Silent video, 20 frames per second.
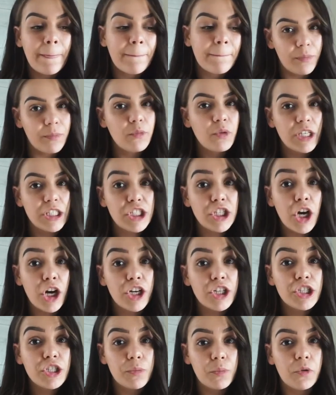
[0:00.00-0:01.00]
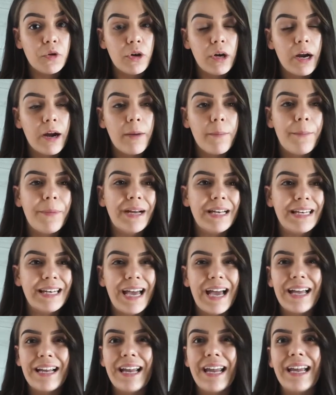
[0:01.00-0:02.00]
we charged more, but
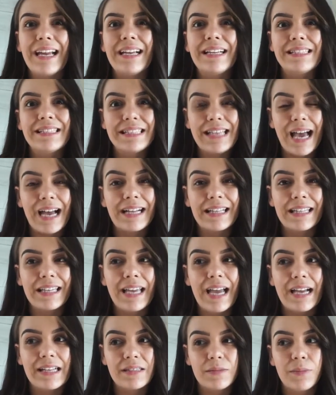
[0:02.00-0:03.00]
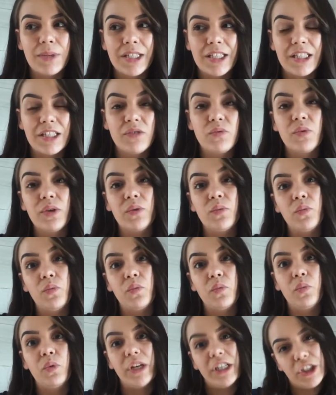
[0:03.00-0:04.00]
not exactly as much as we
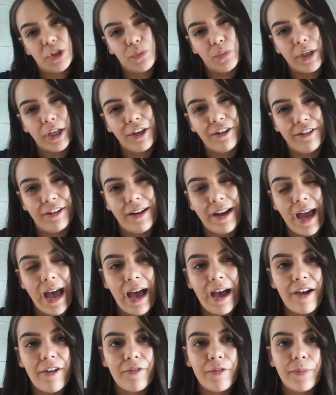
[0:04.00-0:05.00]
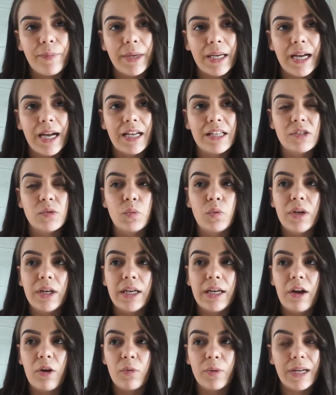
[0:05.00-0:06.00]
wish we could have, because we
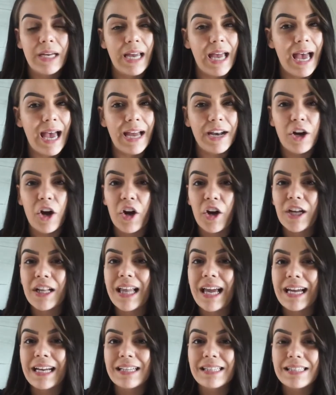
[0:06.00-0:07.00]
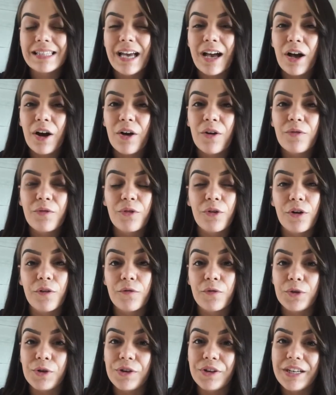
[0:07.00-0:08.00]
already had our clientele for a
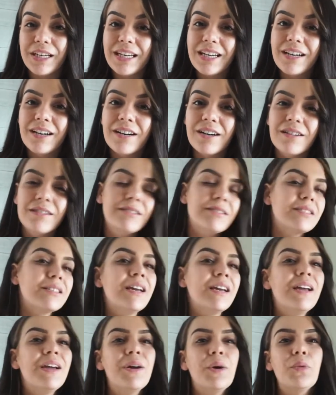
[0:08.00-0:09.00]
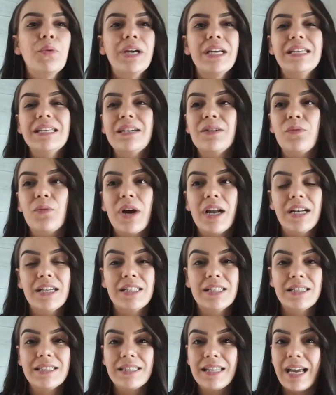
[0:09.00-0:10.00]
few years. We didn't want to
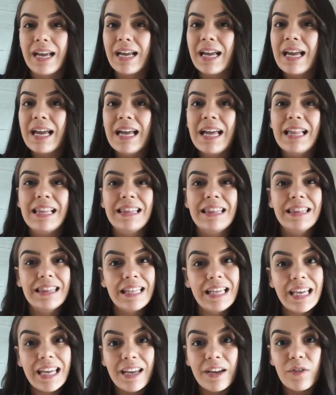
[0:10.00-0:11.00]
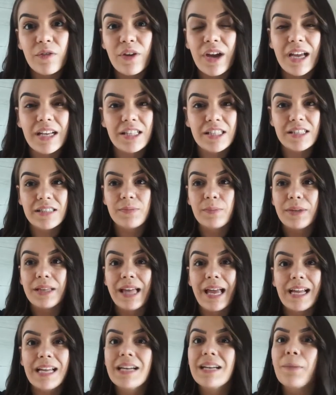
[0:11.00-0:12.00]
just like leave and just be
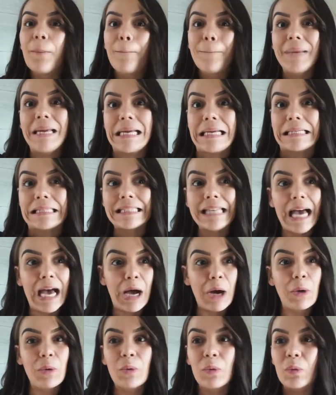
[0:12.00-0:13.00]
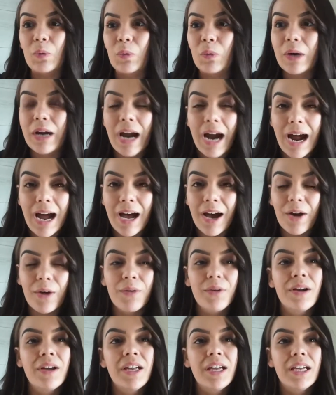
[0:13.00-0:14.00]
like, peace out, we're out.
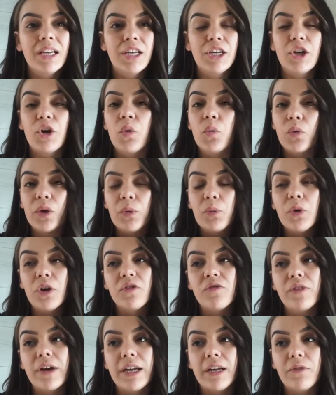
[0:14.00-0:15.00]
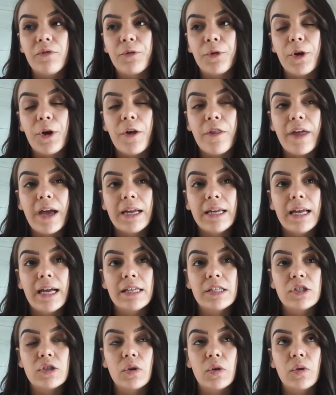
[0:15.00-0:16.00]
You know, we weren't ready for all that yet.
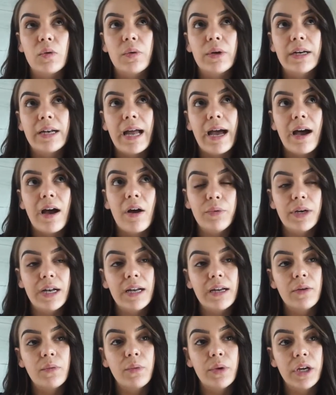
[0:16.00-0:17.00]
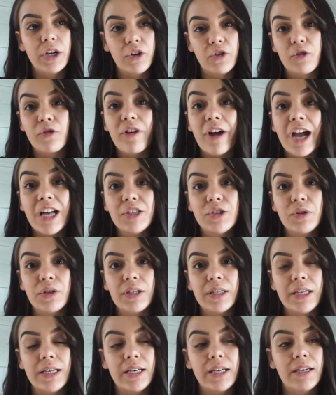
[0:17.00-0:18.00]
So now we are
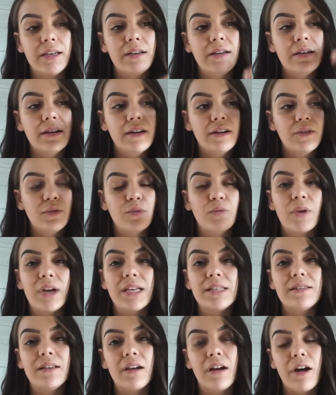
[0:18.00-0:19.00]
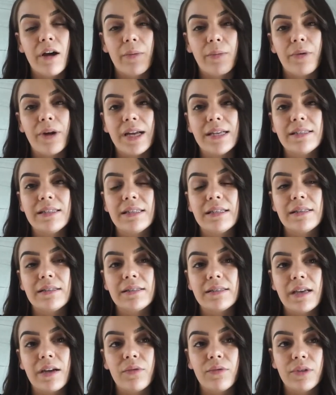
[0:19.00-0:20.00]
gradually raising our prices
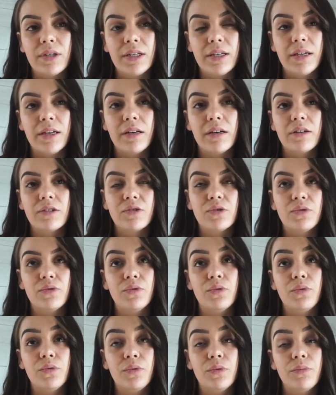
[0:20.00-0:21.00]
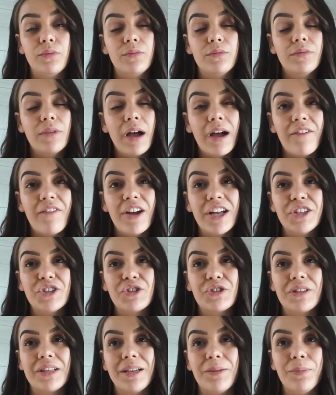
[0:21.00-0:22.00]
every year to
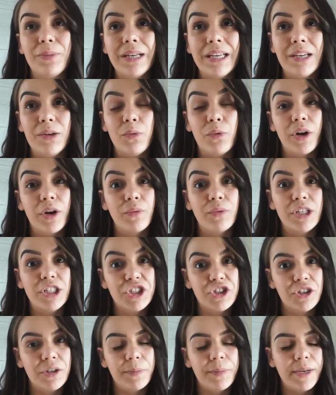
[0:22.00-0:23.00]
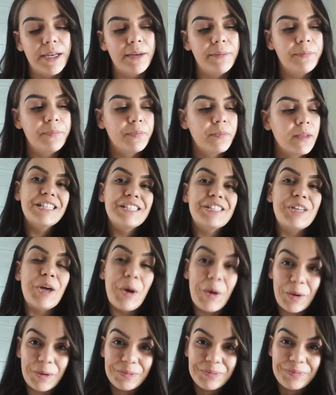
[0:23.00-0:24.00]
eventually be where we should be. So